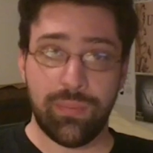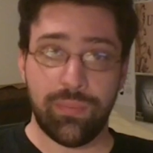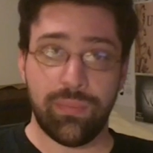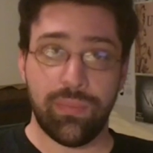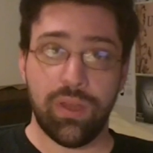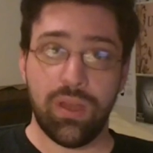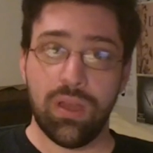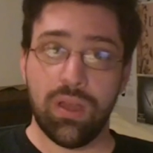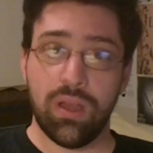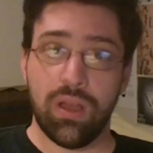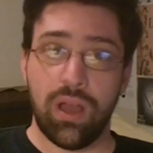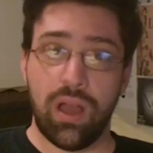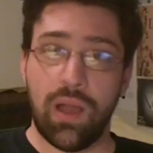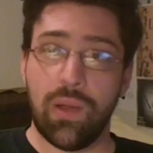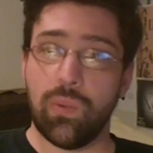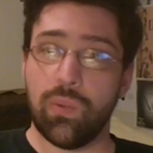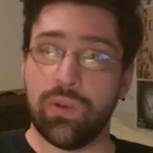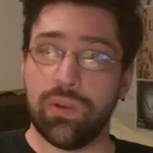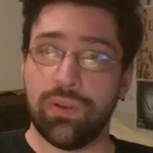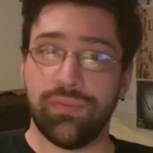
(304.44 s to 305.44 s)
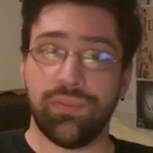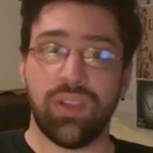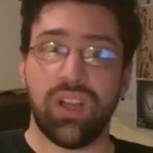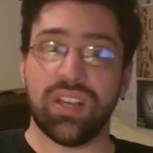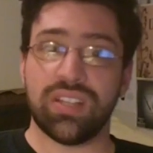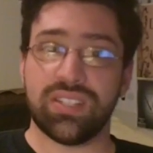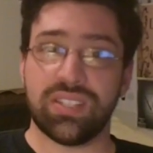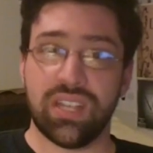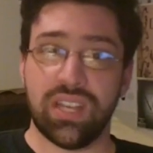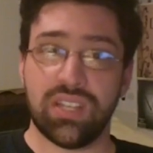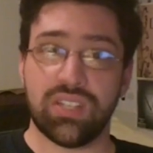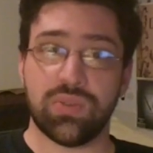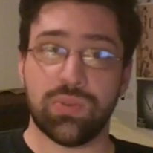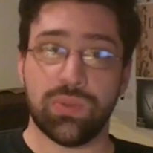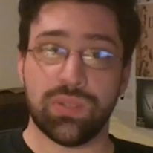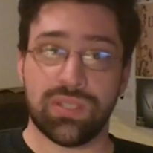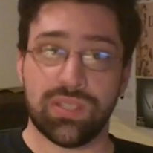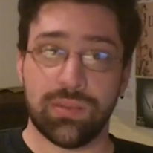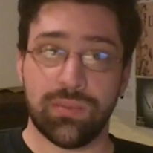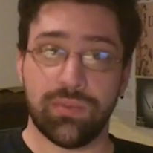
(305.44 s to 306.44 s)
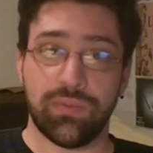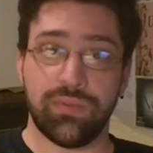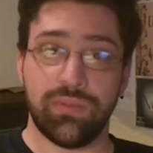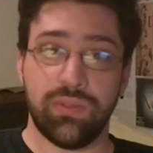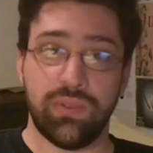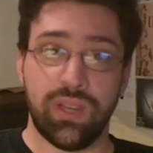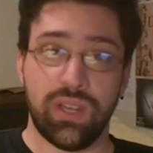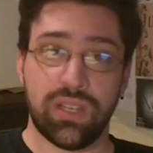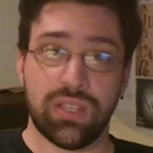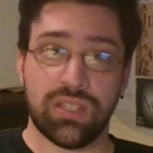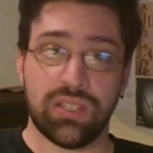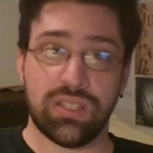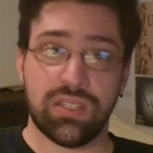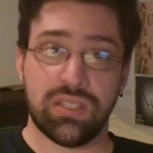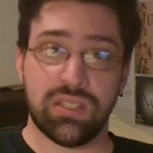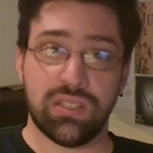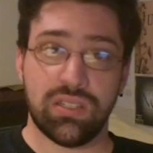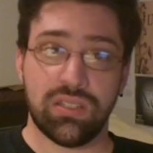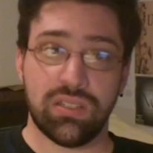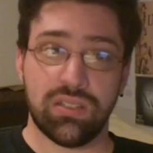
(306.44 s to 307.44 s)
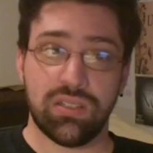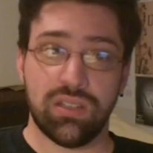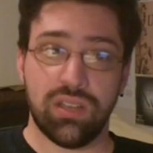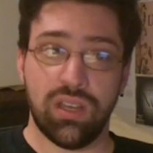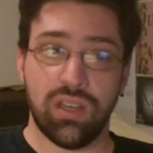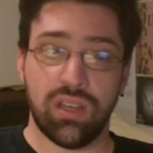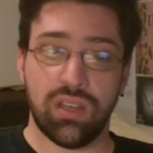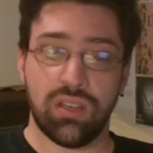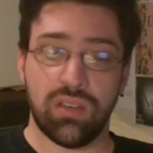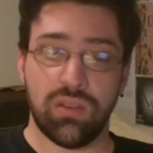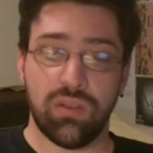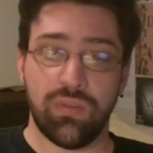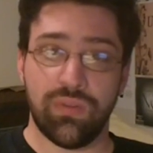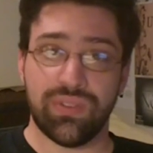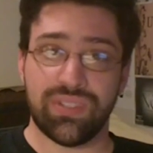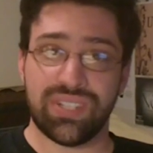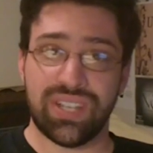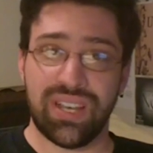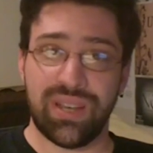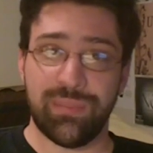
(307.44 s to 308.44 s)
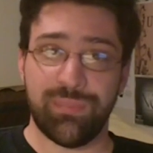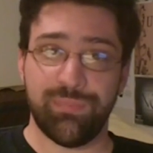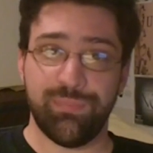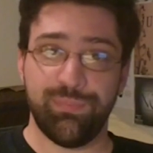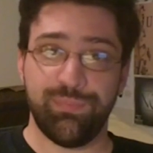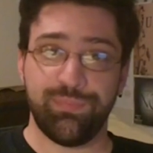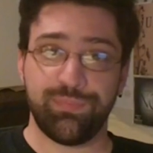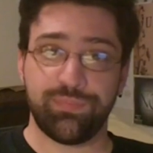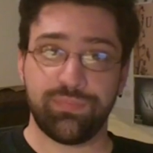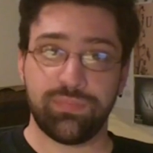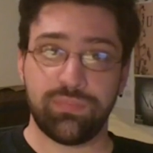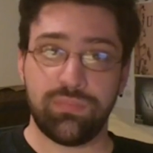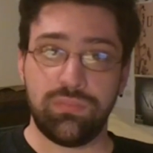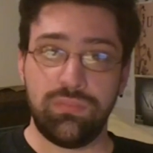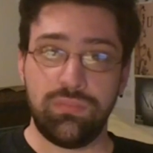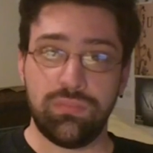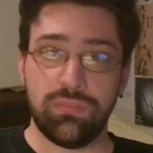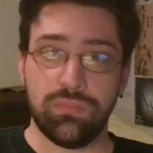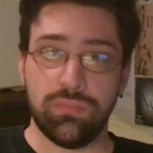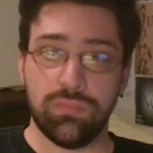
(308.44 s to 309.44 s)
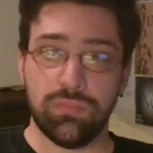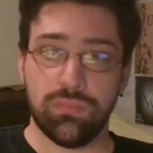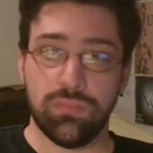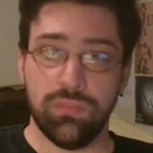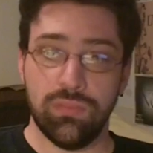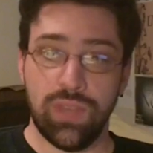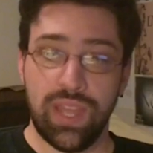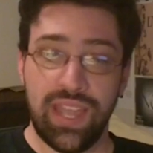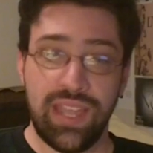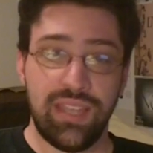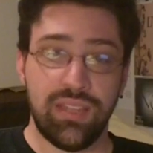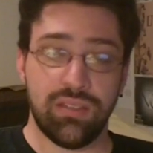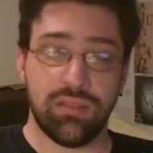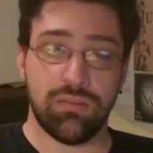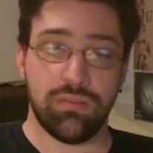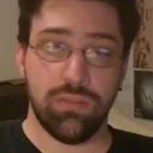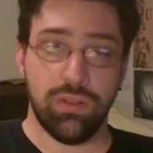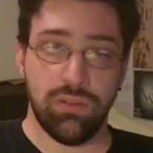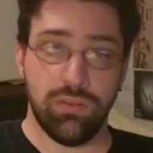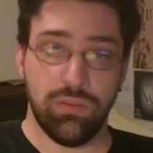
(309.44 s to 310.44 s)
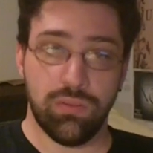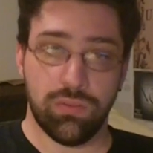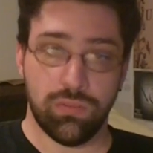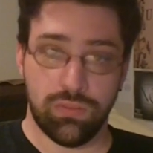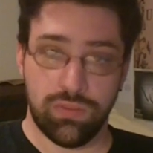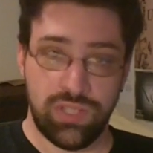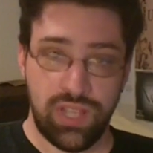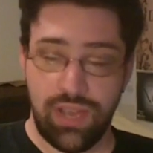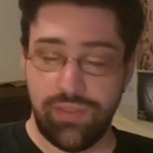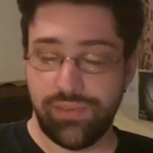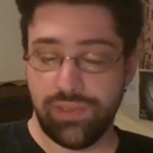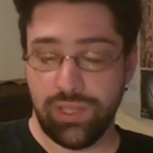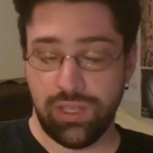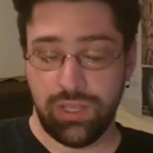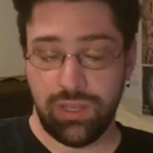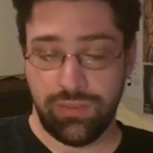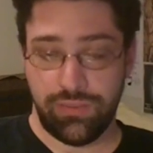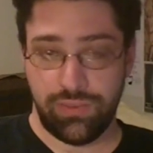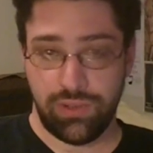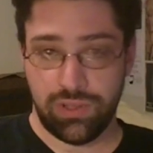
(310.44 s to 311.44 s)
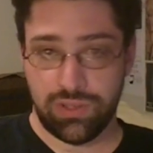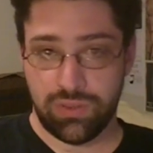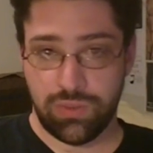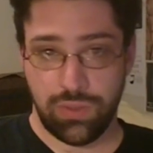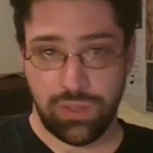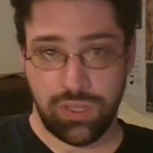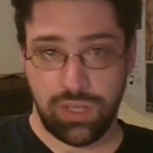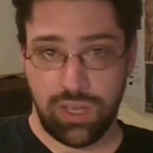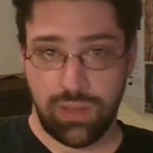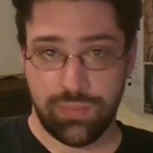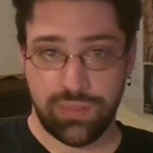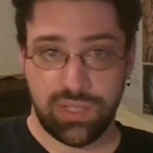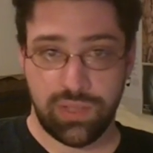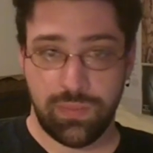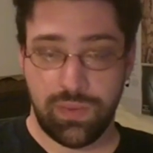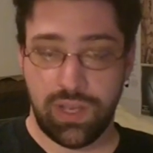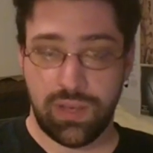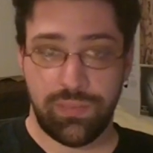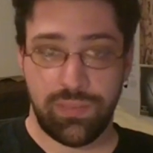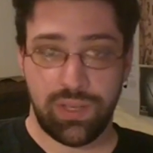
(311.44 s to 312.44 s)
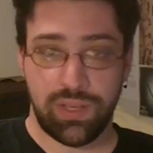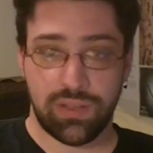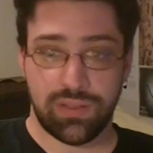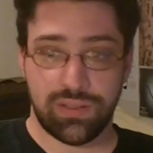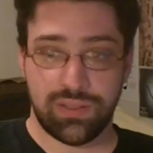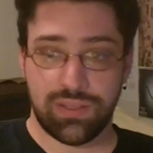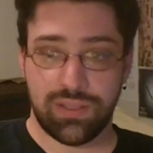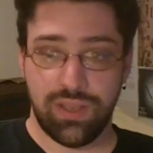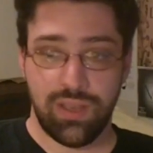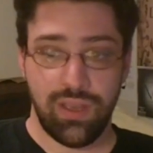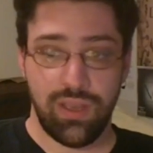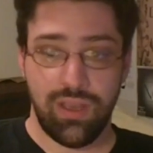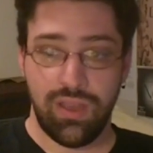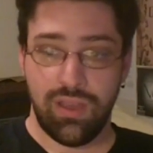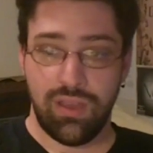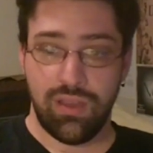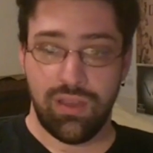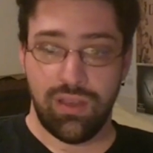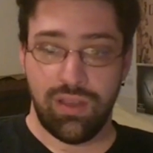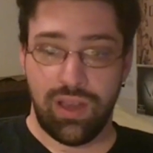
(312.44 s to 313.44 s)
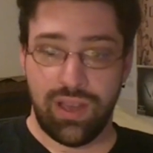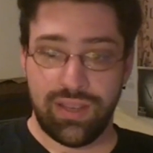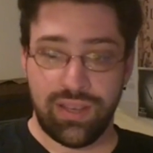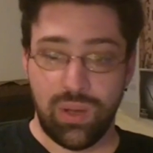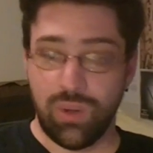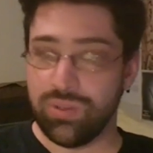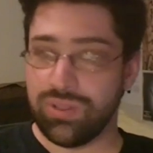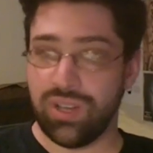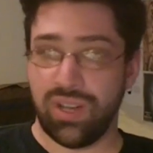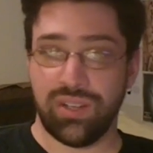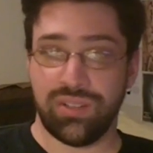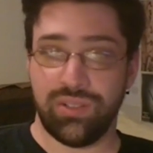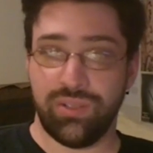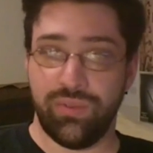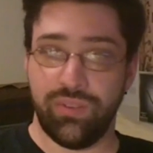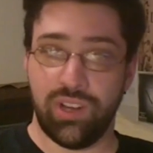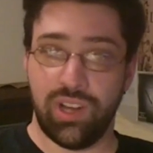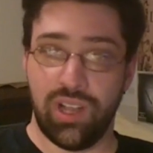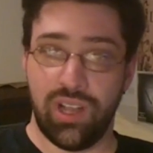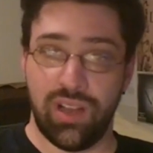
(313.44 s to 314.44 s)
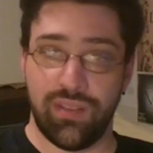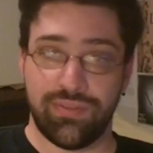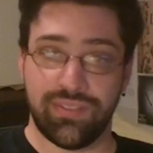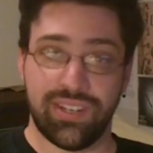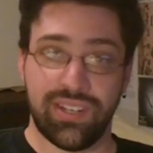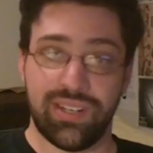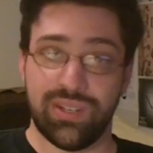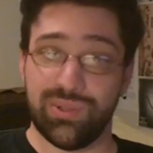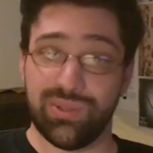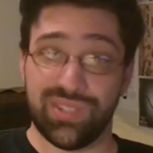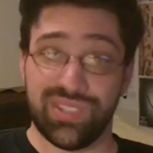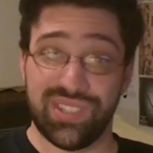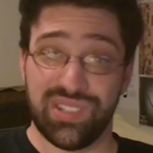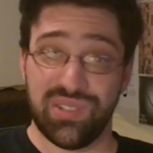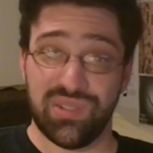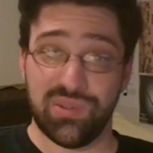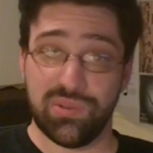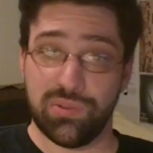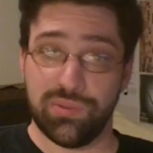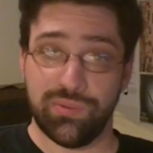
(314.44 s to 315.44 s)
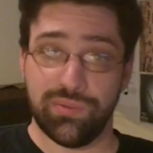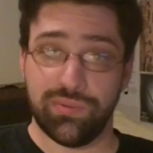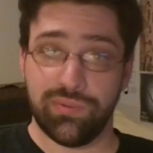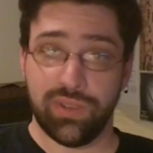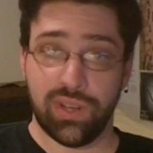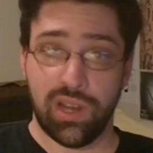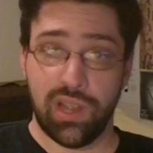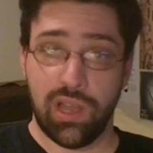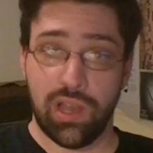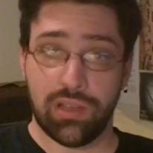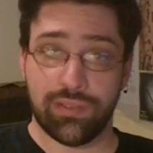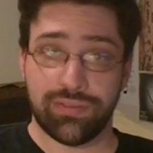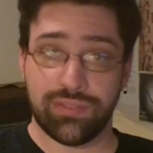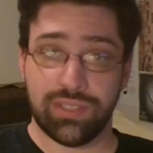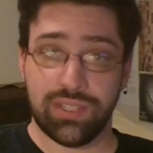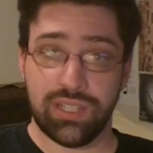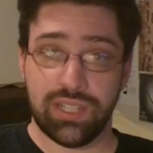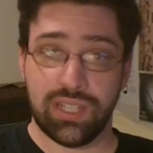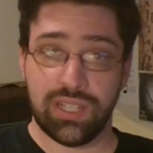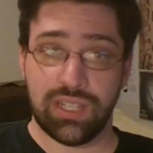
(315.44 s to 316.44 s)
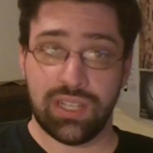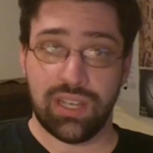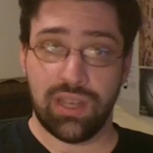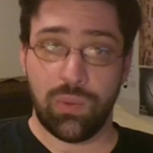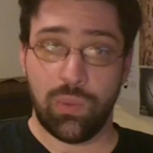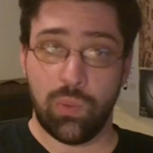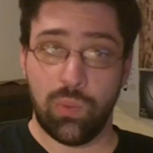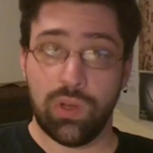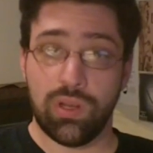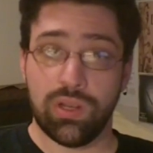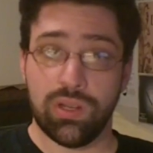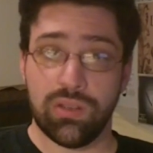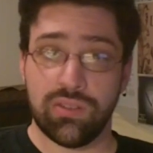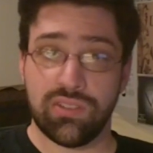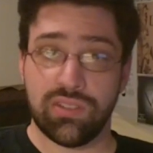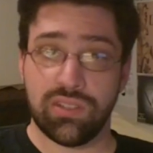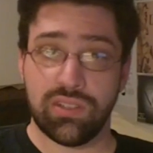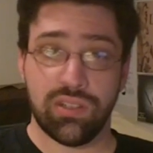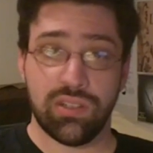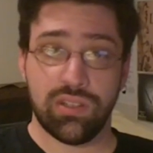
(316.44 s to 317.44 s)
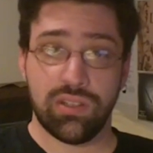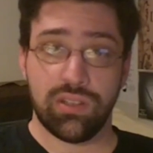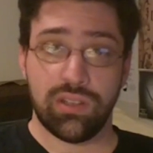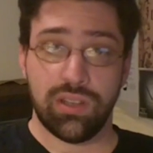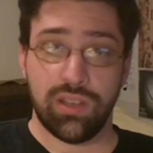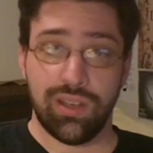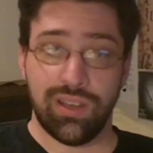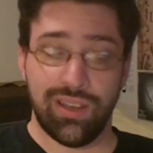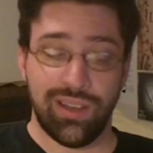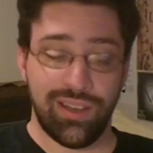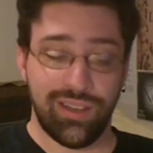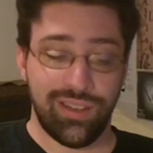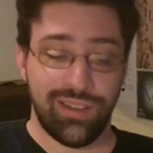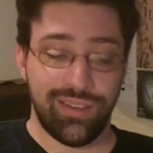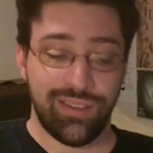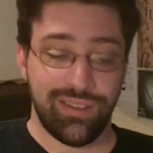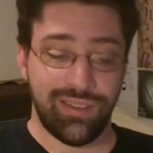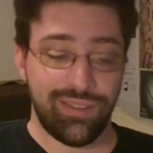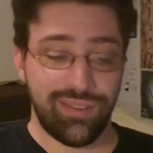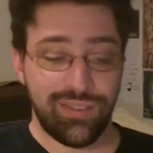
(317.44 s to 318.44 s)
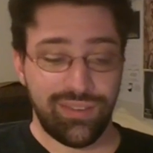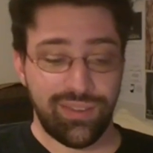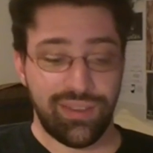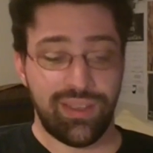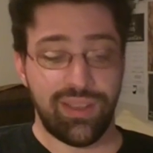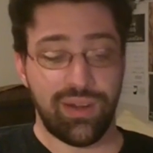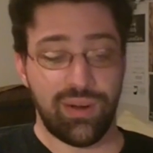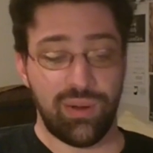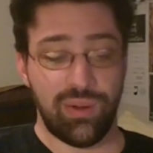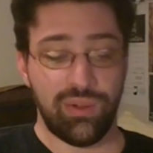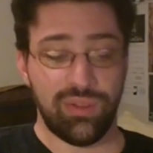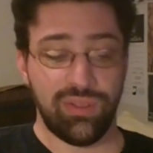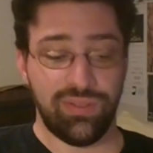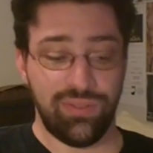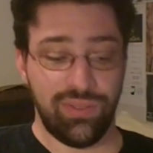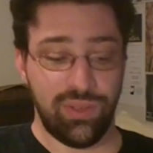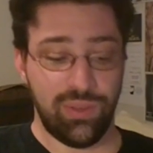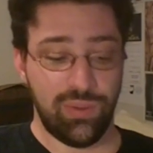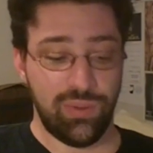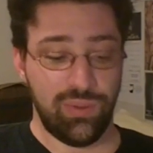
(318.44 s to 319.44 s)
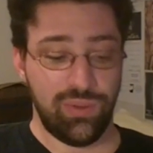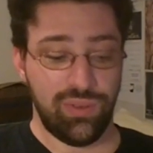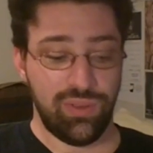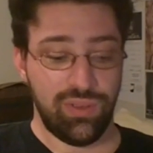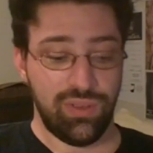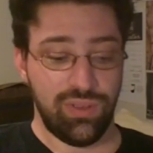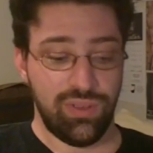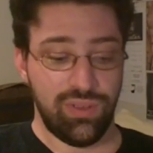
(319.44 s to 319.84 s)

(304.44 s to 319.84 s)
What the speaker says: them, I would have lost touch with some of you guys over time. Nate, you were definitely the first one that comes to mind because I don't talk to you very often. I don't see you very often, and I wouldn't get a hold of you